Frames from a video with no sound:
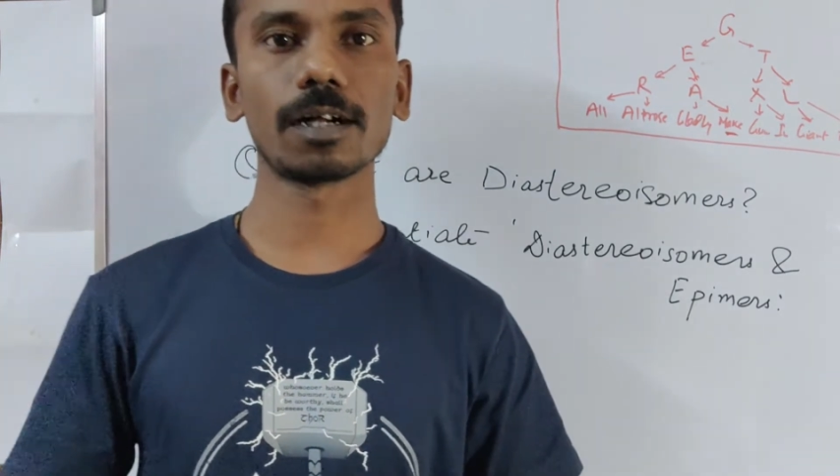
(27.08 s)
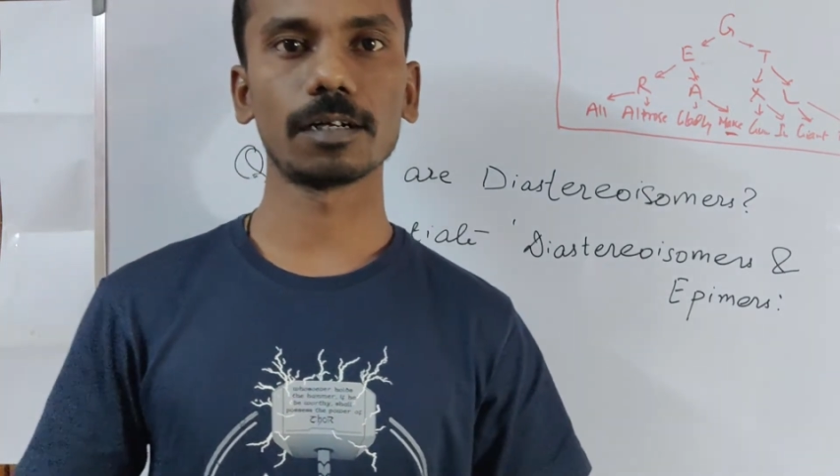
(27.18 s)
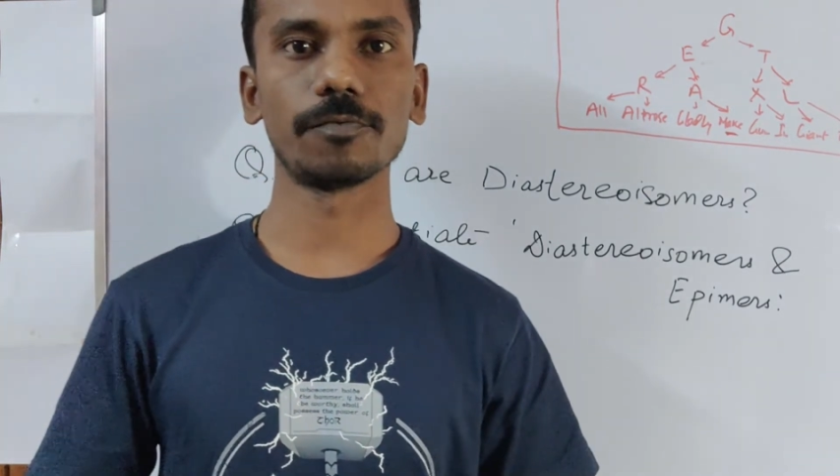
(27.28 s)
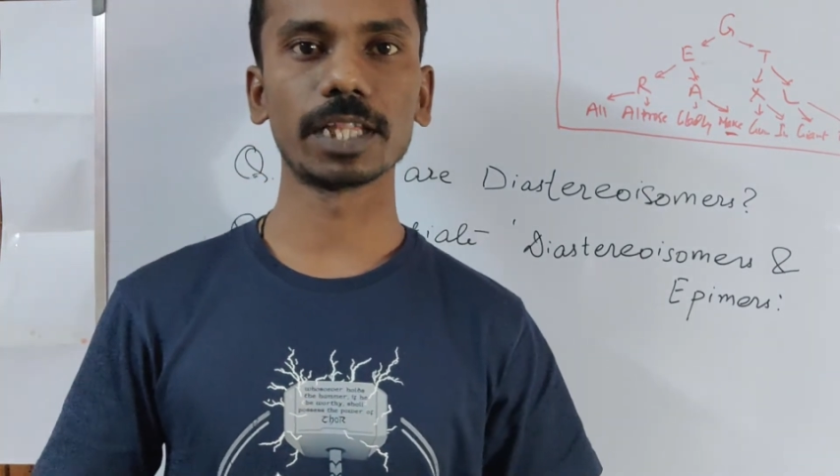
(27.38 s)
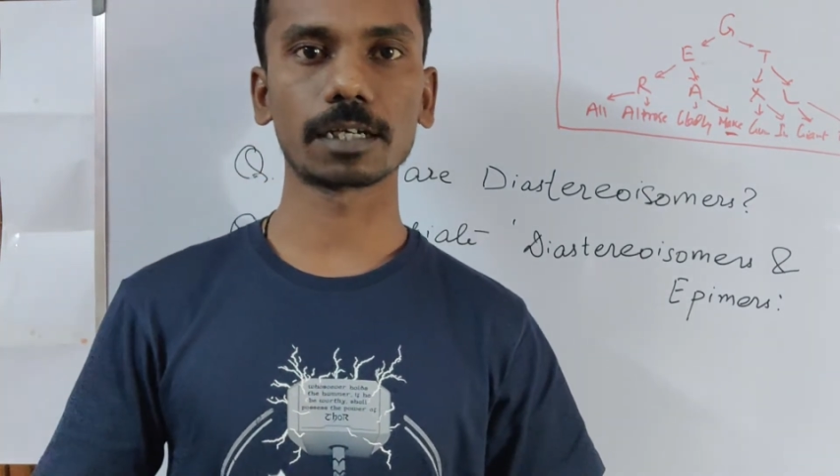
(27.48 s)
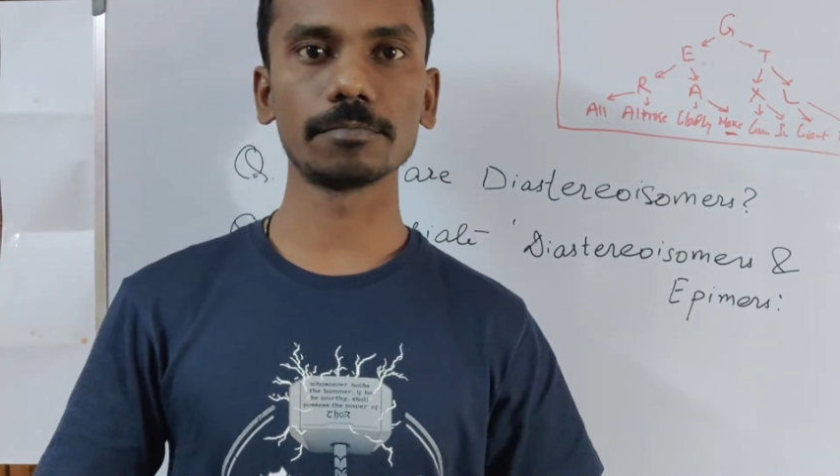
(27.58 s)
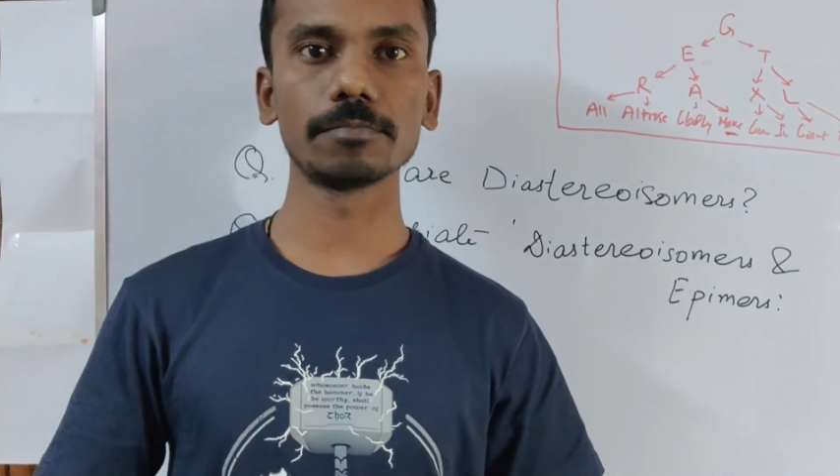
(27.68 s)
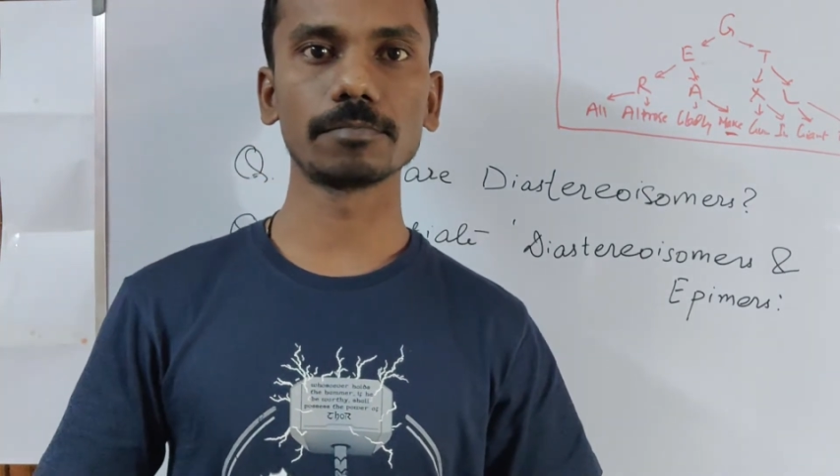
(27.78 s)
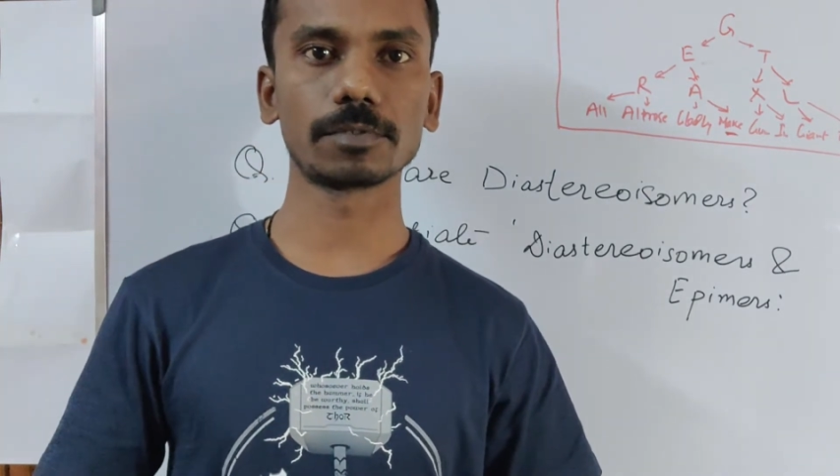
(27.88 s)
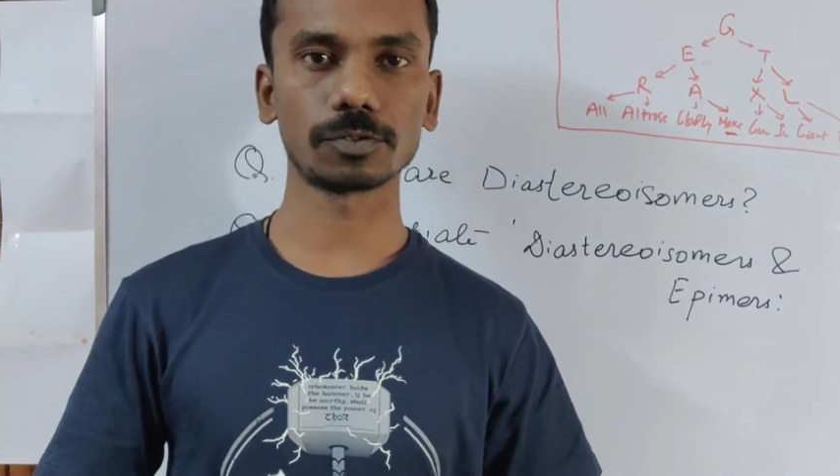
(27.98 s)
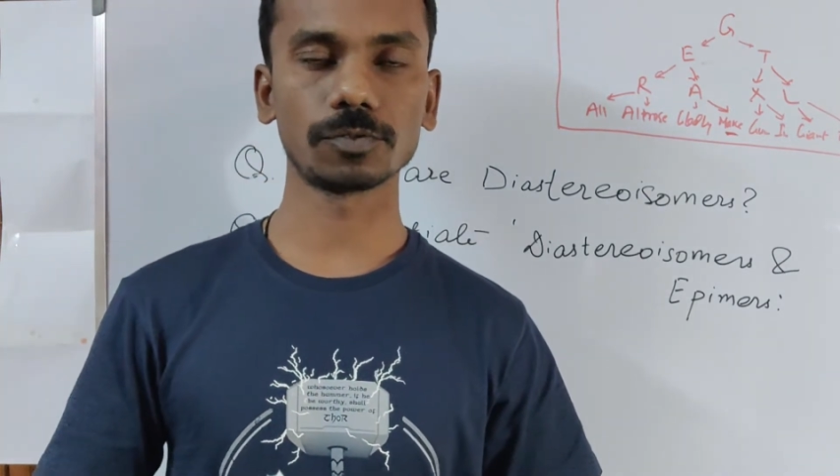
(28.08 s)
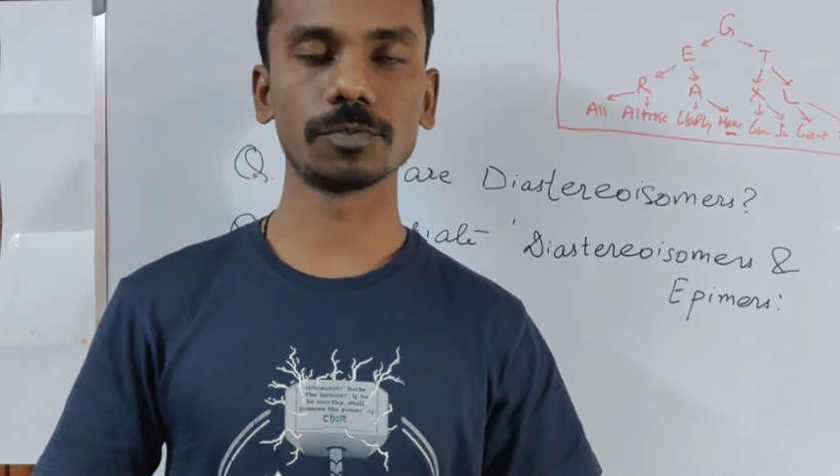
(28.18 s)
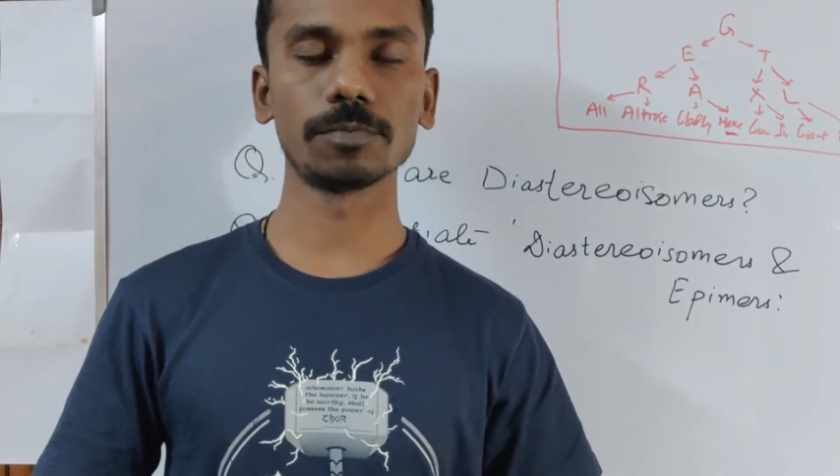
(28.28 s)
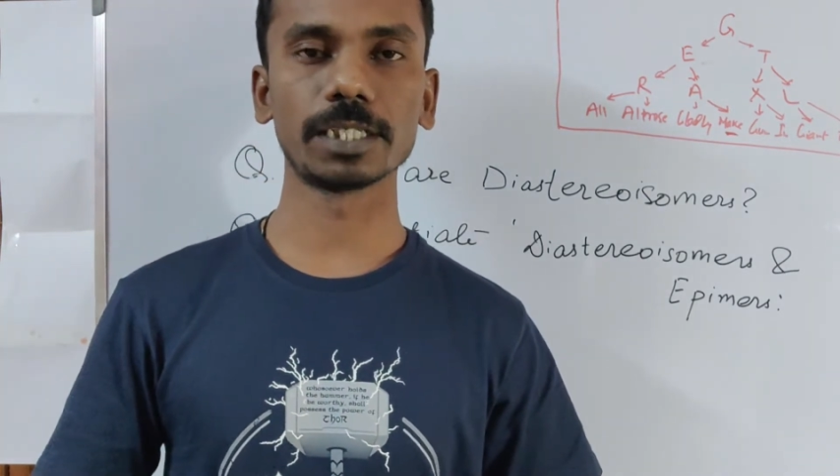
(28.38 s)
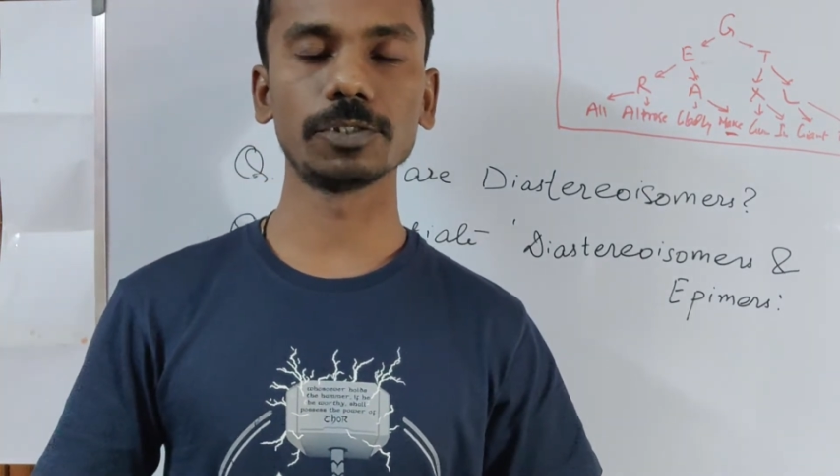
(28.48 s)
Welcome
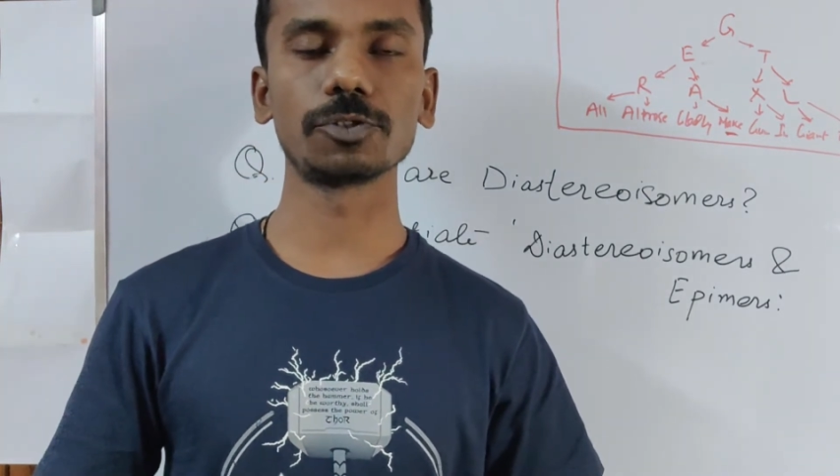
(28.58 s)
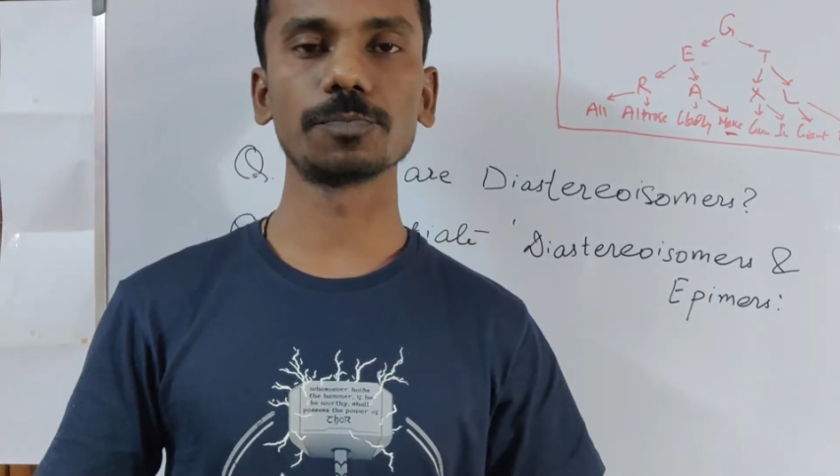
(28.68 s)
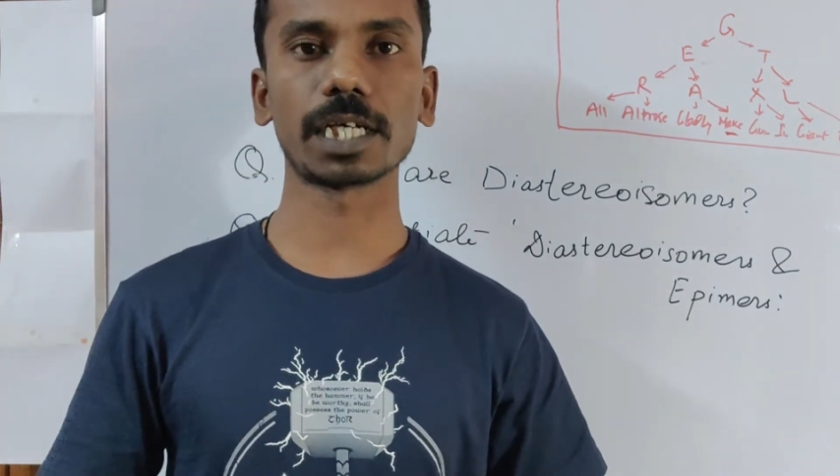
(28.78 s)
to my YouTube